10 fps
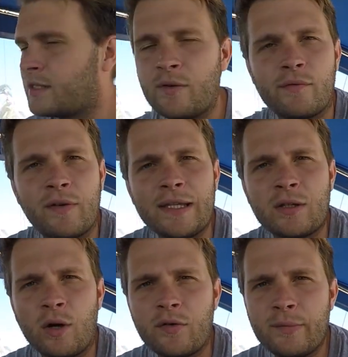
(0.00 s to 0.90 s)
sort of
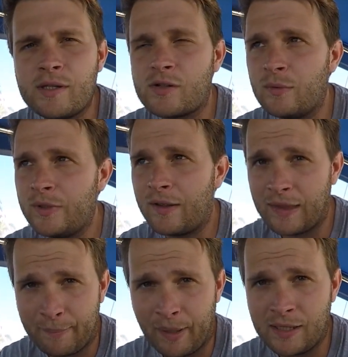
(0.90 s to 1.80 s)
flaking off a bit, so I want to get
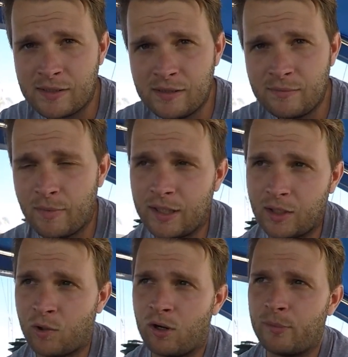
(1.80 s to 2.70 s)
that painted. Might get
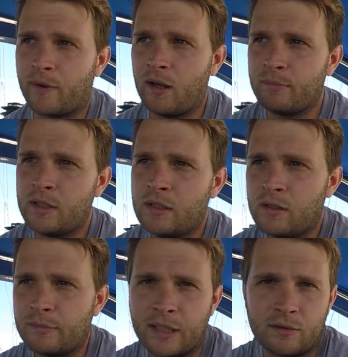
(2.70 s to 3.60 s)
it chromed up,
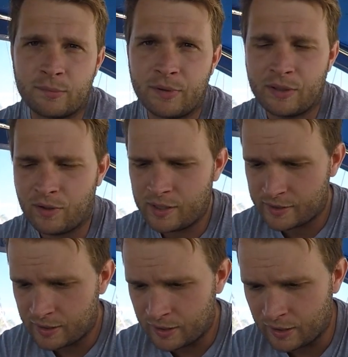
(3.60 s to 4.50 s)
make it look pretty
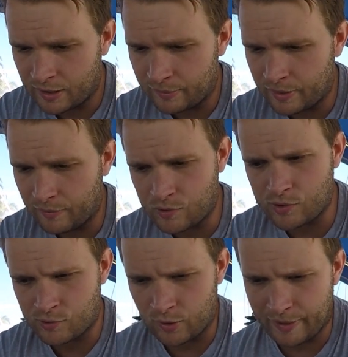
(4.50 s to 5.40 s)
nice. Not too
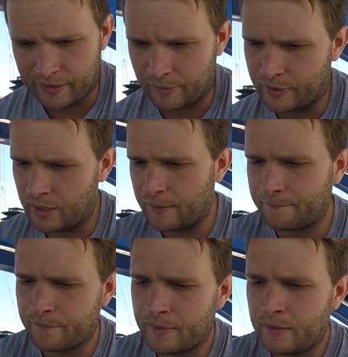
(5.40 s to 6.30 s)
sure about that one yet.
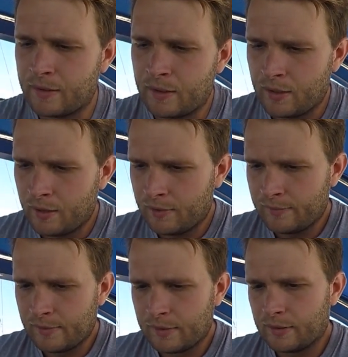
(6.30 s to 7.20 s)

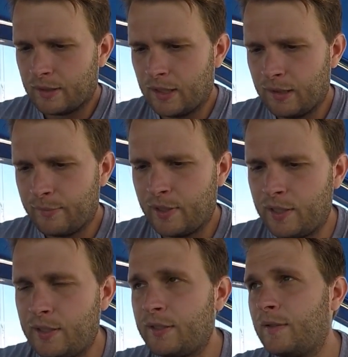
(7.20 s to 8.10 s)

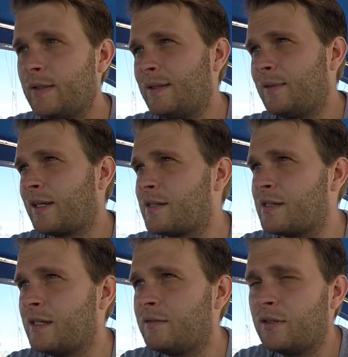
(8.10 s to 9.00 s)
Like I
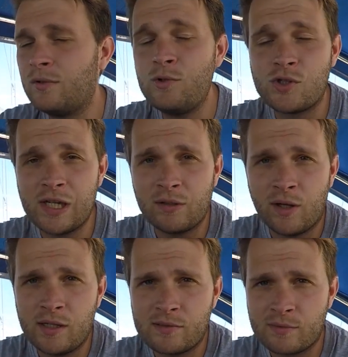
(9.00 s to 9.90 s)
said, new sheet
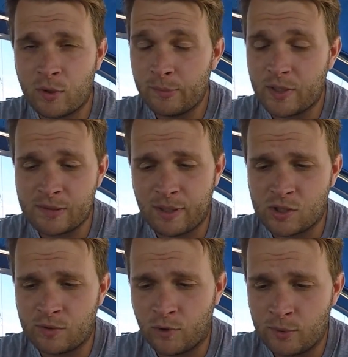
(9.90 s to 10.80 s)
lines. We're going to buy some
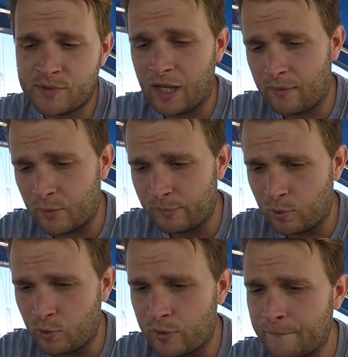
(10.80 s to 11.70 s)
extra ropes to have on
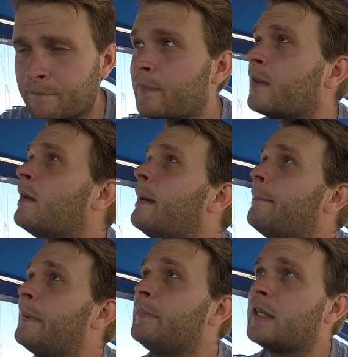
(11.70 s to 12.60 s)
board.
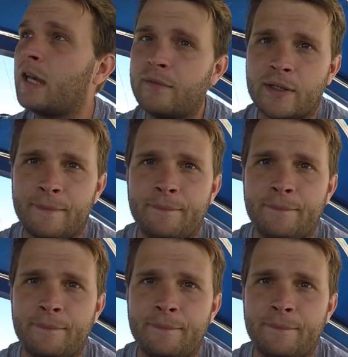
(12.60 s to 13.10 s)
Bimini cover.